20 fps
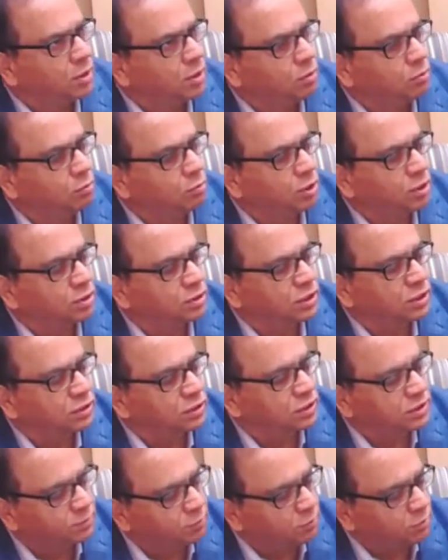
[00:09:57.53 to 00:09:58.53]
we are
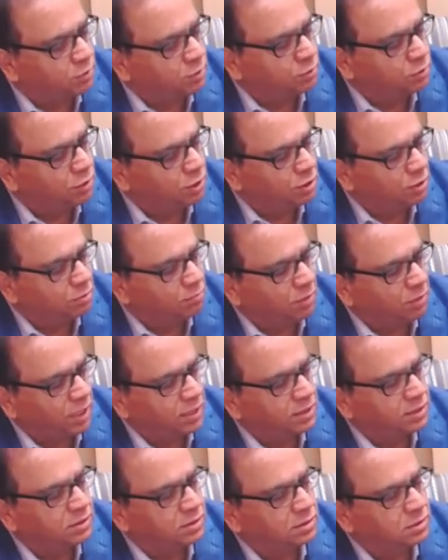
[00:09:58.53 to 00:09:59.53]
successful during
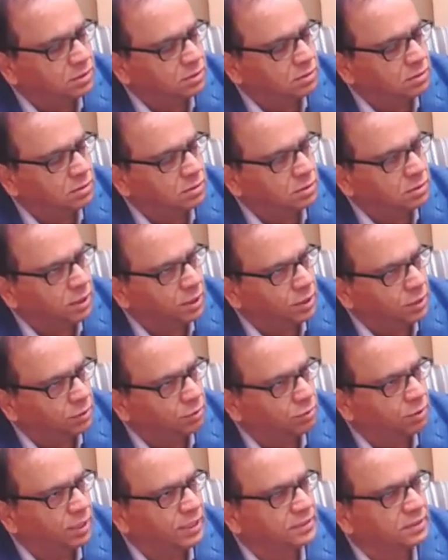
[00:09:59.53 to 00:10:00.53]
my
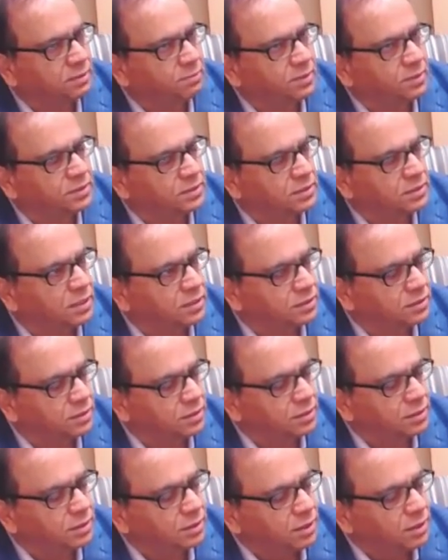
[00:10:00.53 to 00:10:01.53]
tenure as the presidency
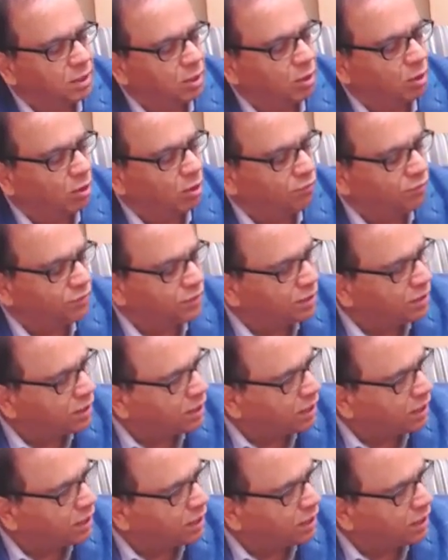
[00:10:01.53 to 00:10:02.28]
of Indian